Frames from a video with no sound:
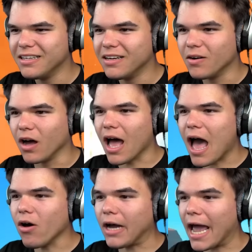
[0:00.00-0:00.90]
Oh,
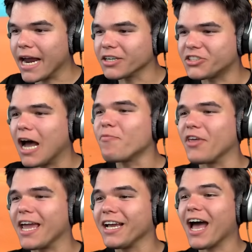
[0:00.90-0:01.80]
I hear
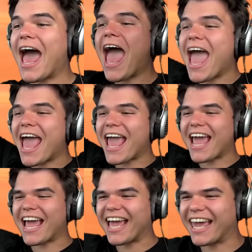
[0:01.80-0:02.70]
something.
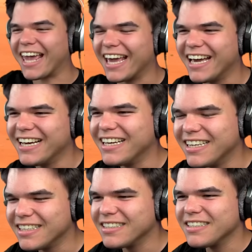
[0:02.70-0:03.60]
Hey! We
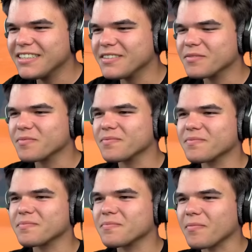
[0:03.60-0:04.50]
are building
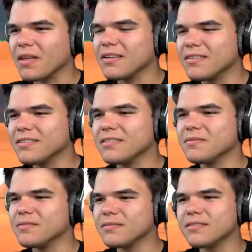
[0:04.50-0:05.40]
reusable
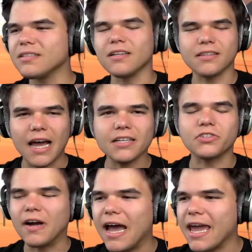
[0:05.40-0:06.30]
rocket ships. That's
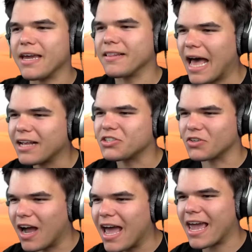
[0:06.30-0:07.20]
right. That's
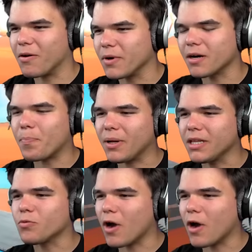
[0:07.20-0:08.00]
right. We are building